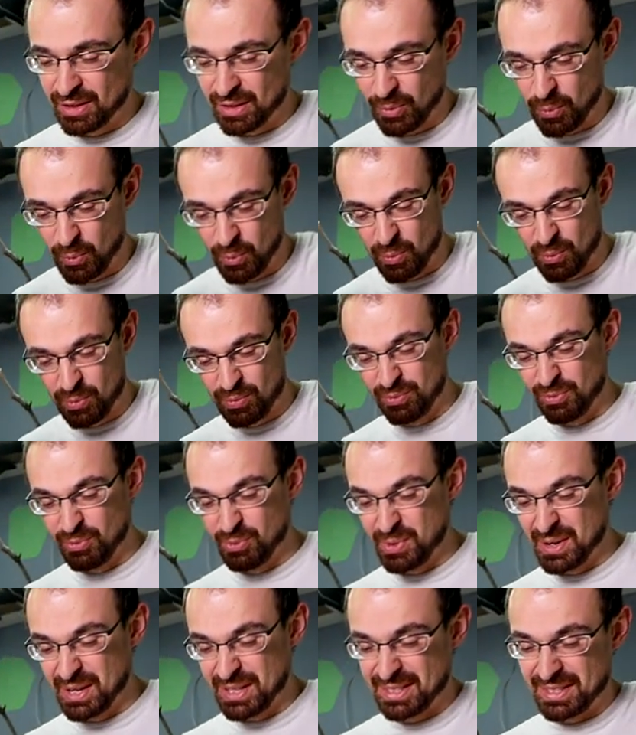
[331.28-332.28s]
the
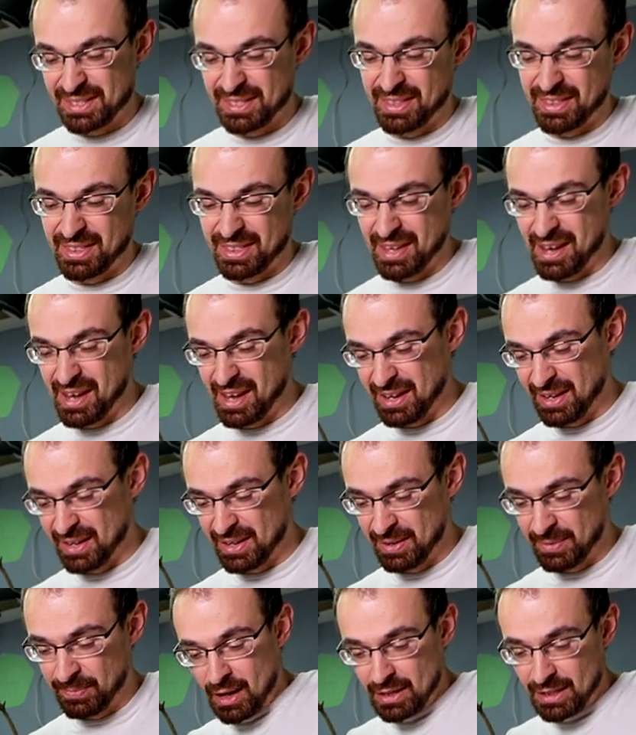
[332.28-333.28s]
worst thing?
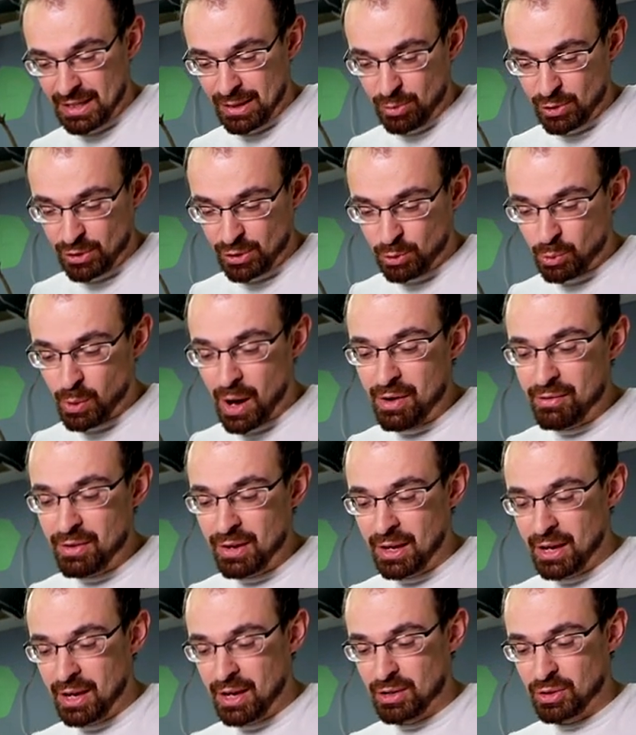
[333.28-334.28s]
As I was
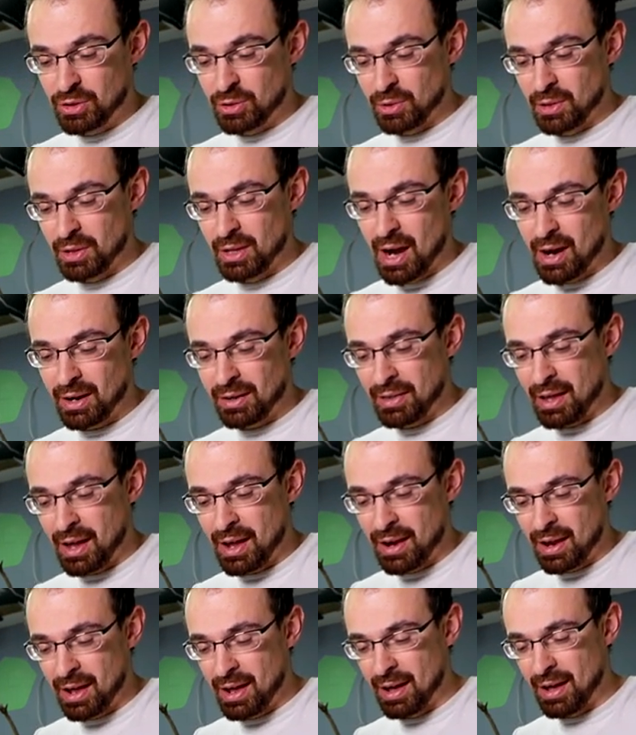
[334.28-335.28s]
driving here to the Dark
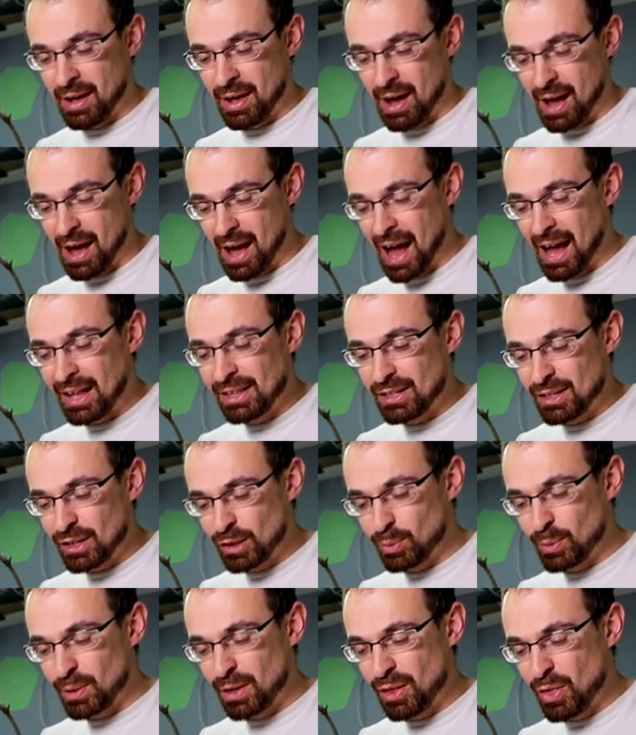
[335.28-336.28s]
Den, I
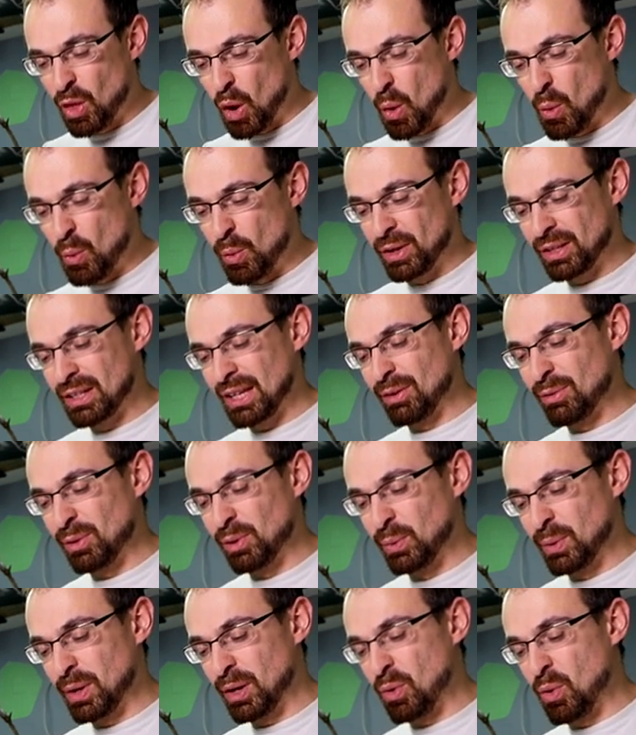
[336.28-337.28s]
didn't really know what I
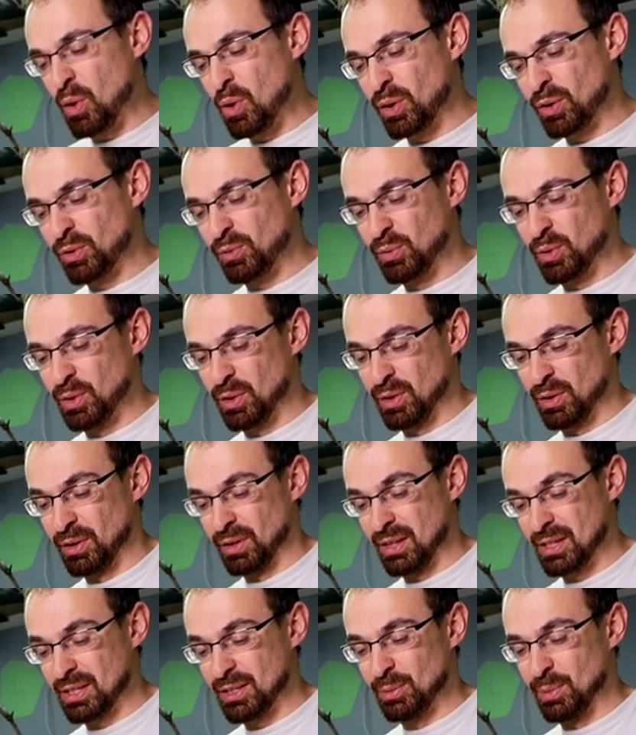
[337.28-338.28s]
will record for
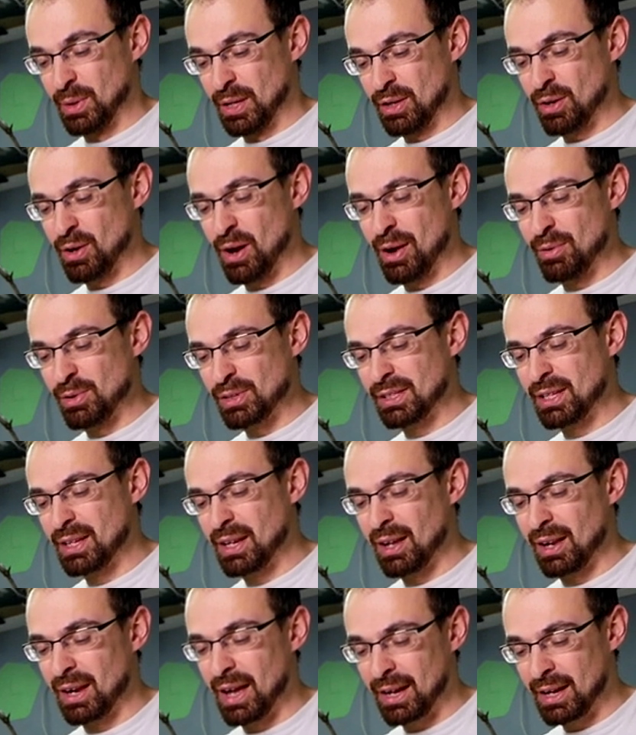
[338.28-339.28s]
this video. I was
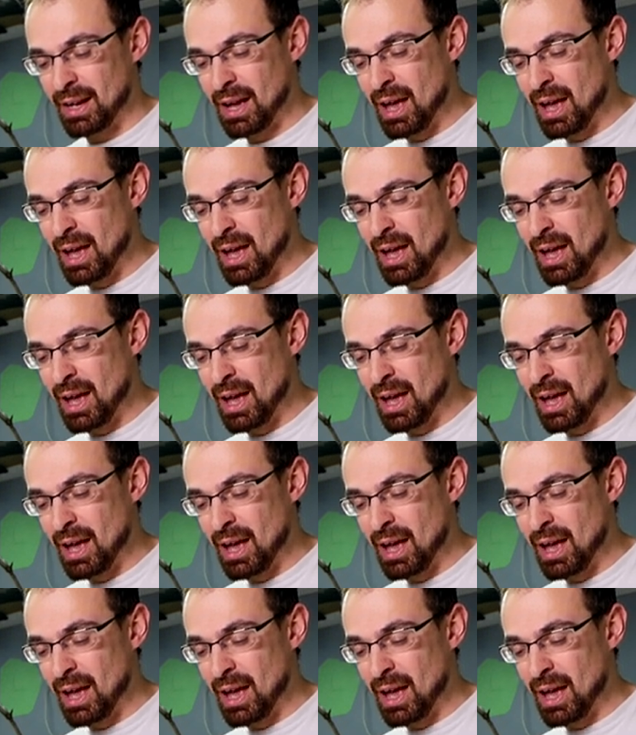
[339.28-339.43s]
thinking like,